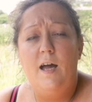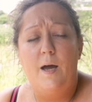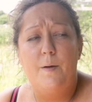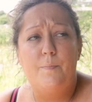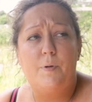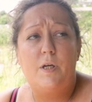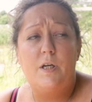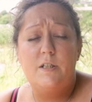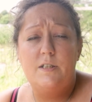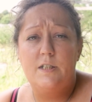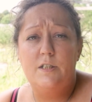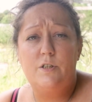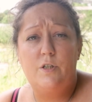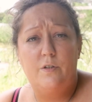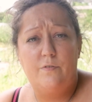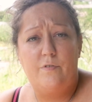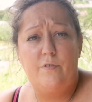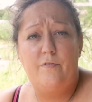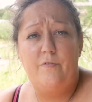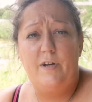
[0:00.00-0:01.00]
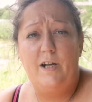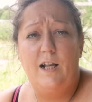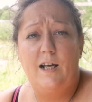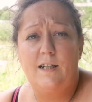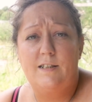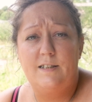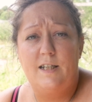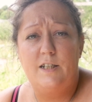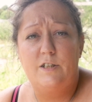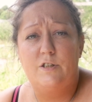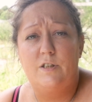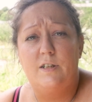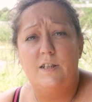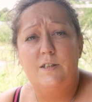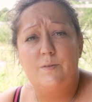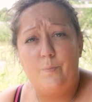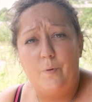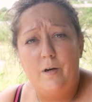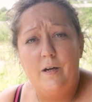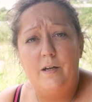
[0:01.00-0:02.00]
And because it's good for relaxation,
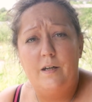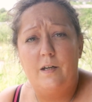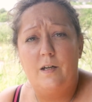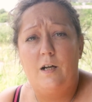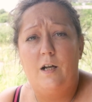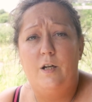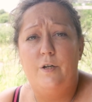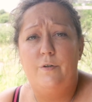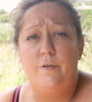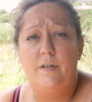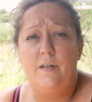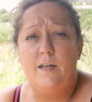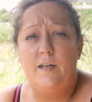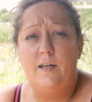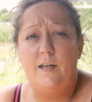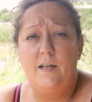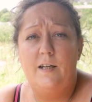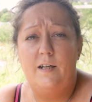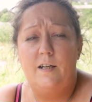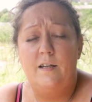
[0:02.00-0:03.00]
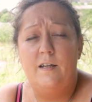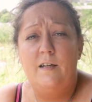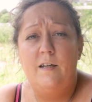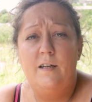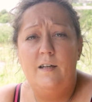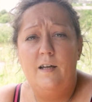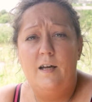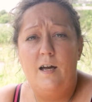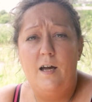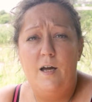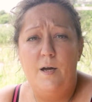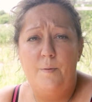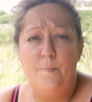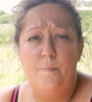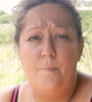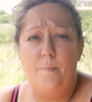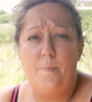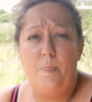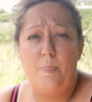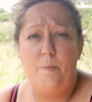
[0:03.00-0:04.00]
that's why I include it in
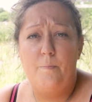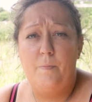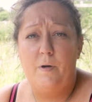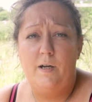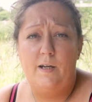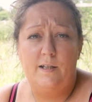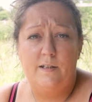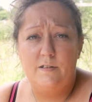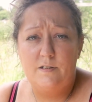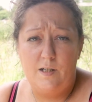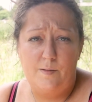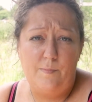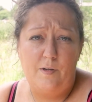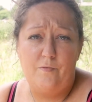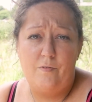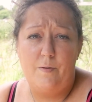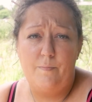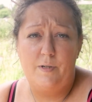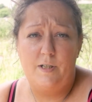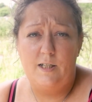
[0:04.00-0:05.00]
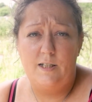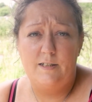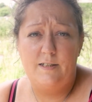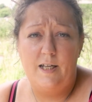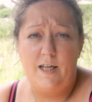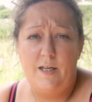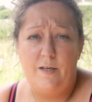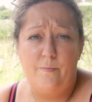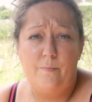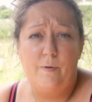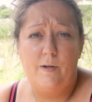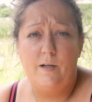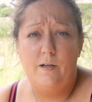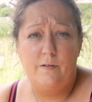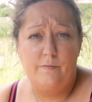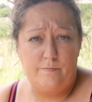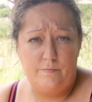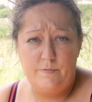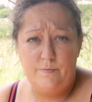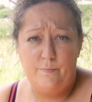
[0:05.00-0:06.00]
my tummy remedy tea when
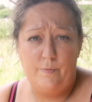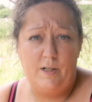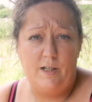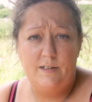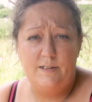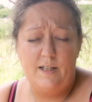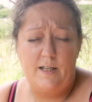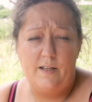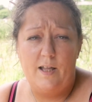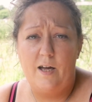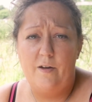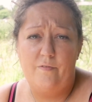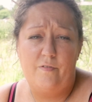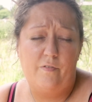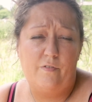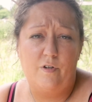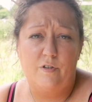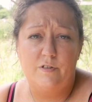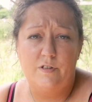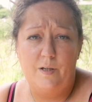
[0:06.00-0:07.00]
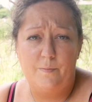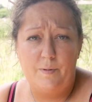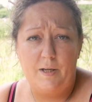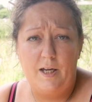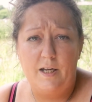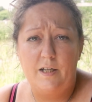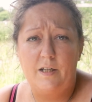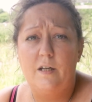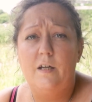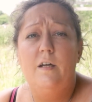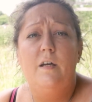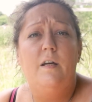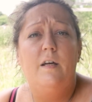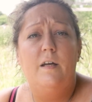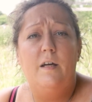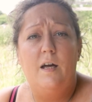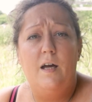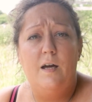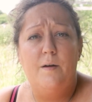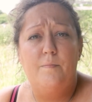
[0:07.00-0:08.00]
I take that if I've got a tummy ache.
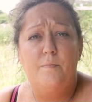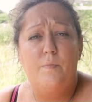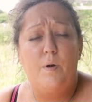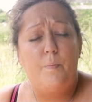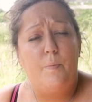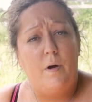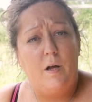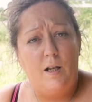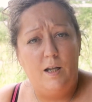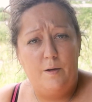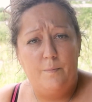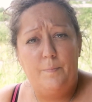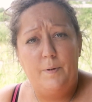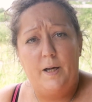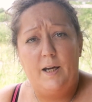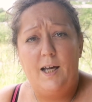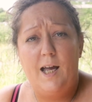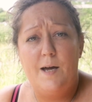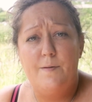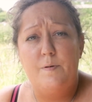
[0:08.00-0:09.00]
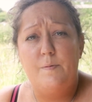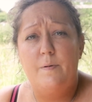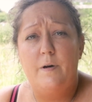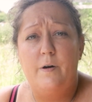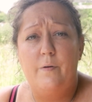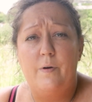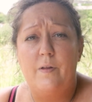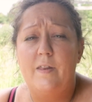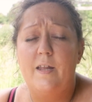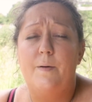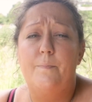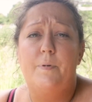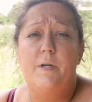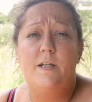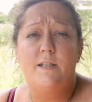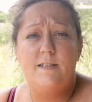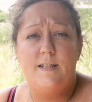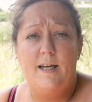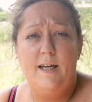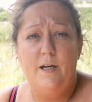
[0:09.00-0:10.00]
We put a little bit of chamomile in that
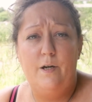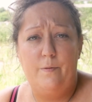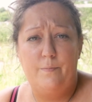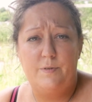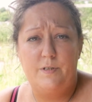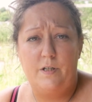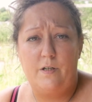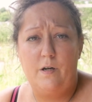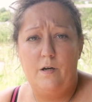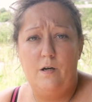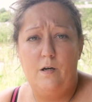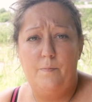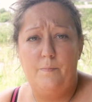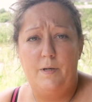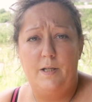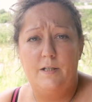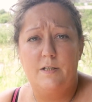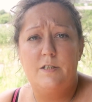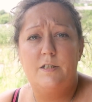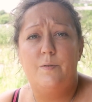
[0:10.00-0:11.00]
because that helps to calm in.